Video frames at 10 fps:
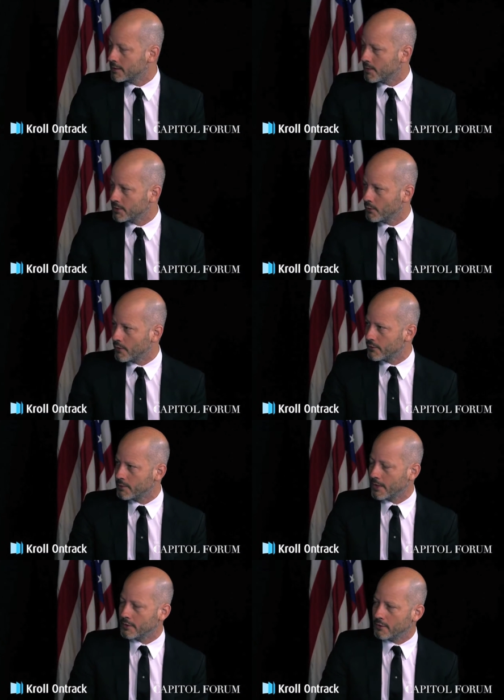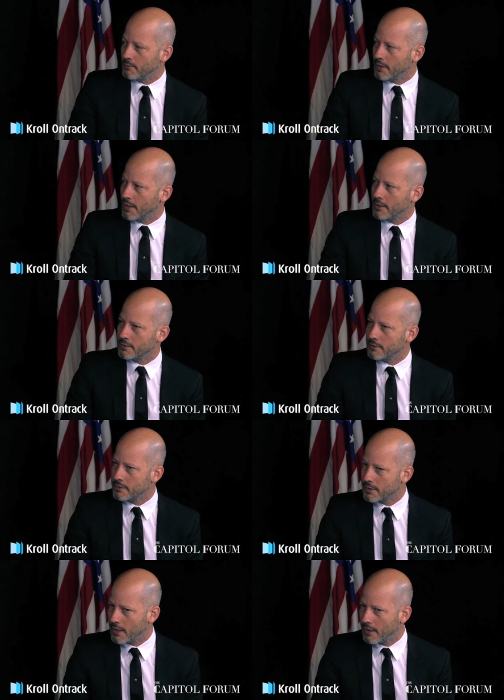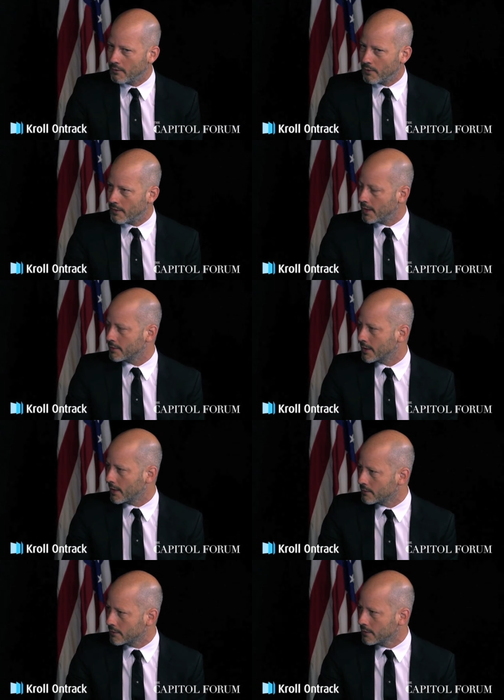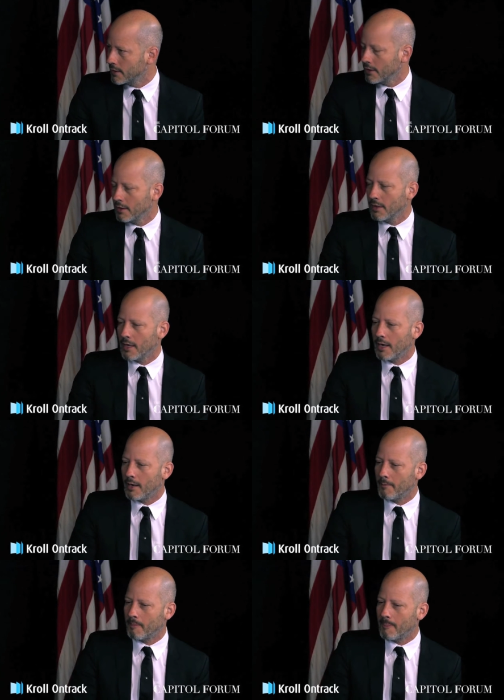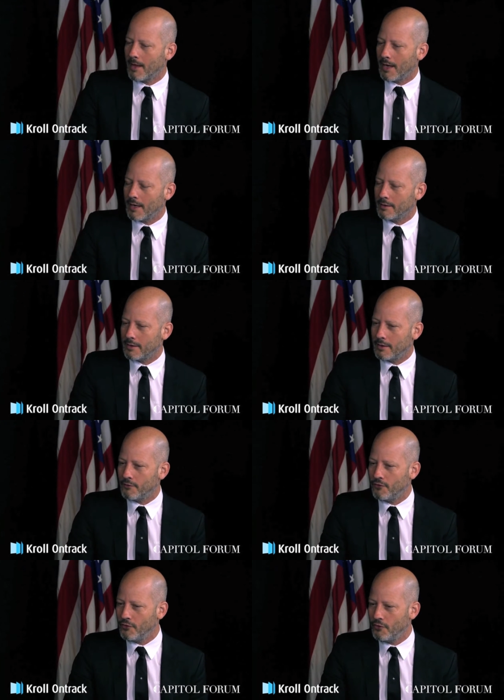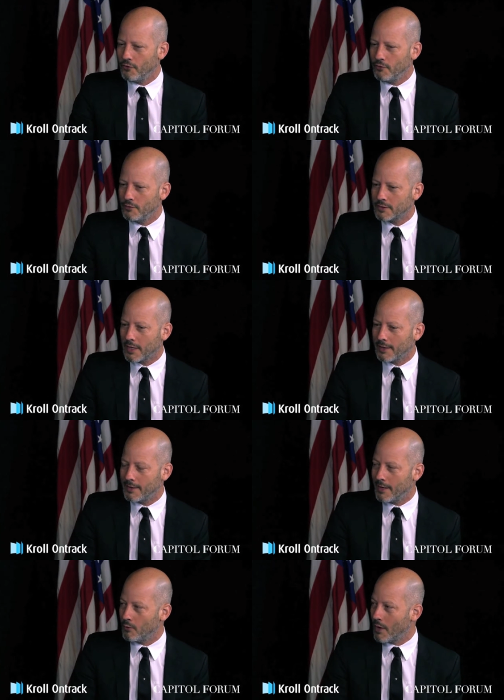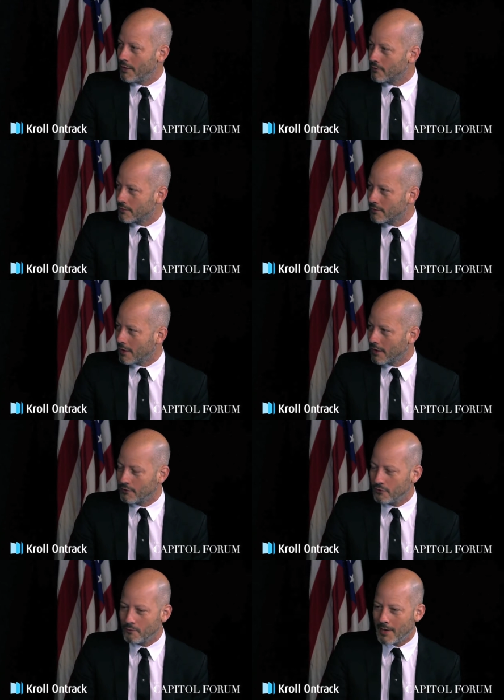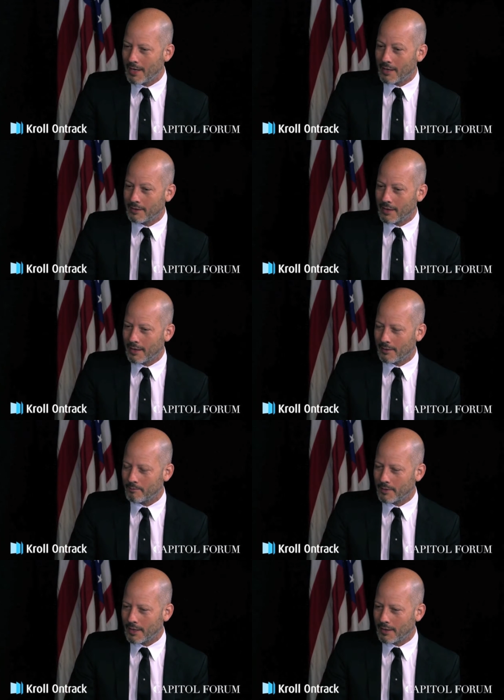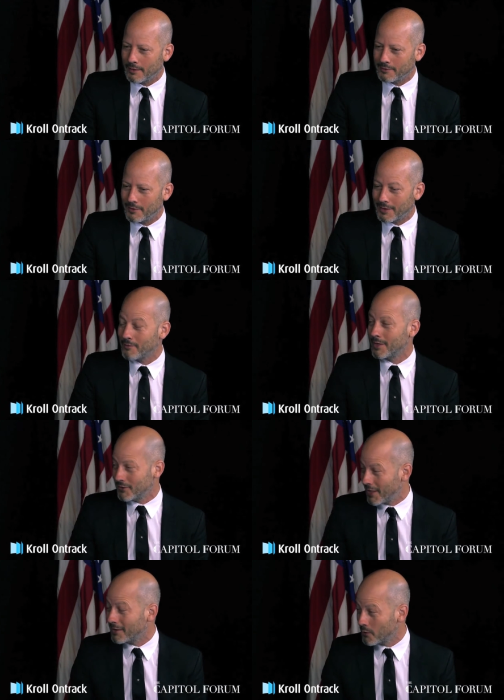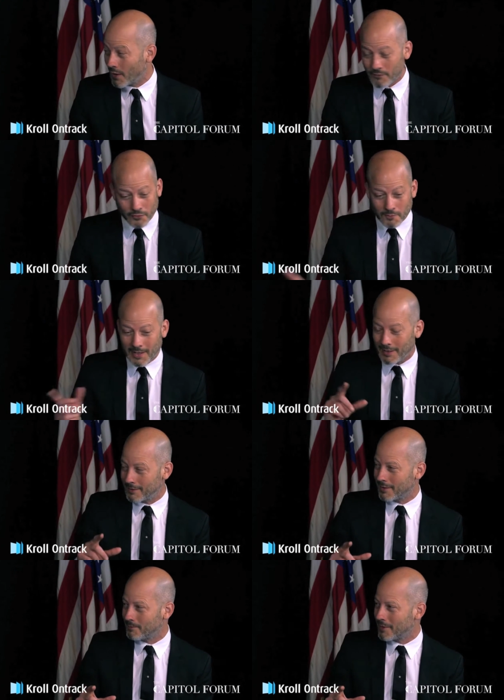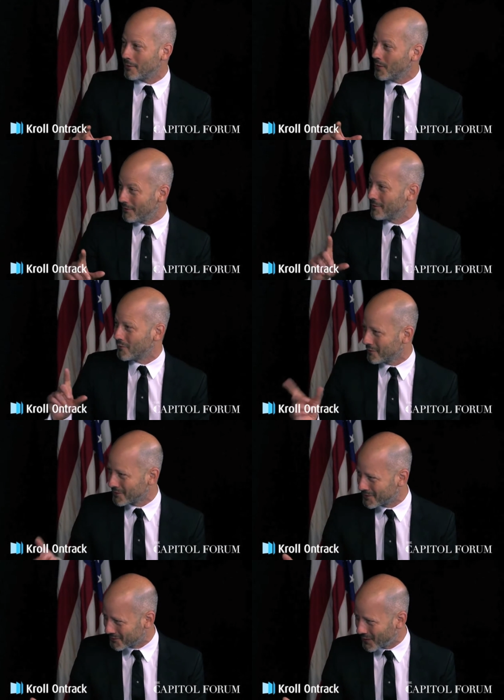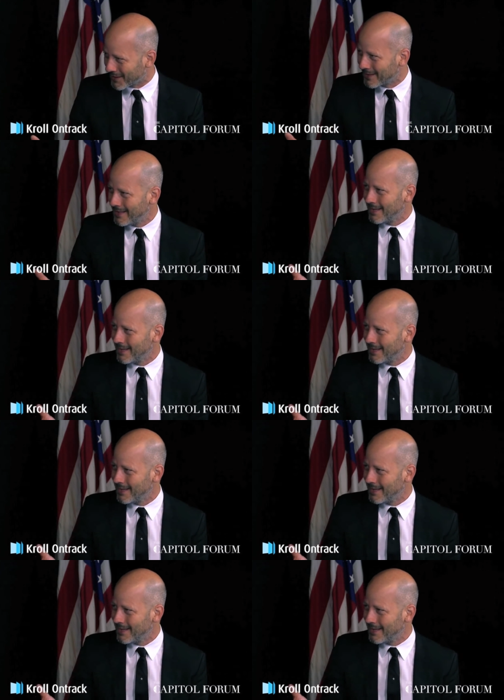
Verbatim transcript: especially with respect to communications uh, with in-house counsel. Um, and if you sign a waiver, uh, you may end up, uh, you know, confidentiality waiver, you may end up uh, waiving privilege as well.